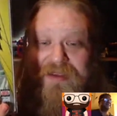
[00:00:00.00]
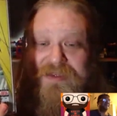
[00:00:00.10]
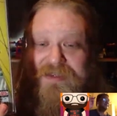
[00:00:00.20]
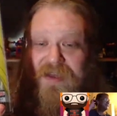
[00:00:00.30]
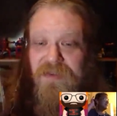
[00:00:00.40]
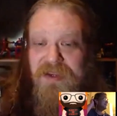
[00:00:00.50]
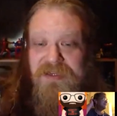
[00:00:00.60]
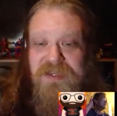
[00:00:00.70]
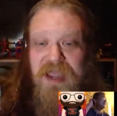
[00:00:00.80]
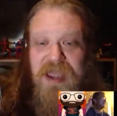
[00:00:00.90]
this is
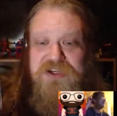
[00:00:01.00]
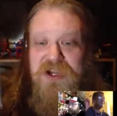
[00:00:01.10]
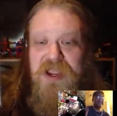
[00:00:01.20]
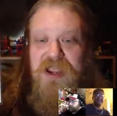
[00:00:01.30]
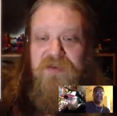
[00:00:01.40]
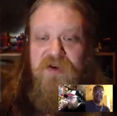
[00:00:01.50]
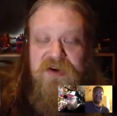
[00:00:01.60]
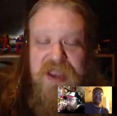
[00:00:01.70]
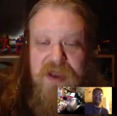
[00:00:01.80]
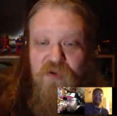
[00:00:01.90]
definitely a stash. If
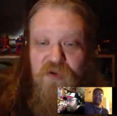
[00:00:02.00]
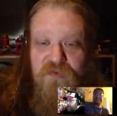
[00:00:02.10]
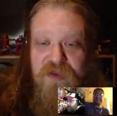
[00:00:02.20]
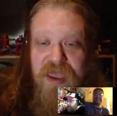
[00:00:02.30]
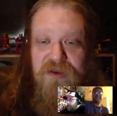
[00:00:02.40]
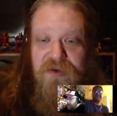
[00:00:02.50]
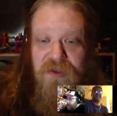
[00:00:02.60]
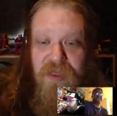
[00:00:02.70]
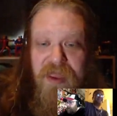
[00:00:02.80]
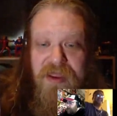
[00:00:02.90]
you're a Deadpool fan or
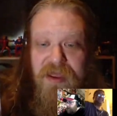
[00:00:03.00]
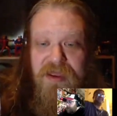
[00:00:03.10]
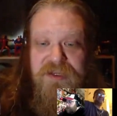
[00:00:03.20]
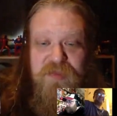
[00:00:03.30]
you like